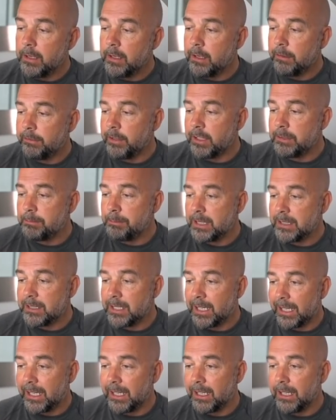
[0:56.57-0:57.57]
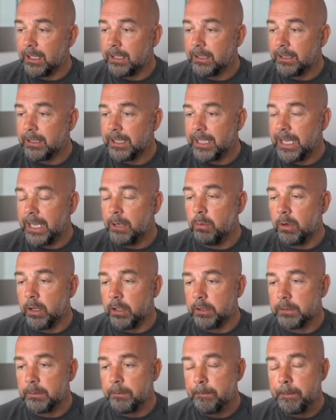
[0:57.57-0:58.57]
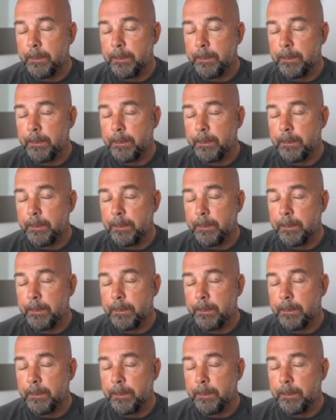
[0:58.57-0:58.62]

for a particular keyword.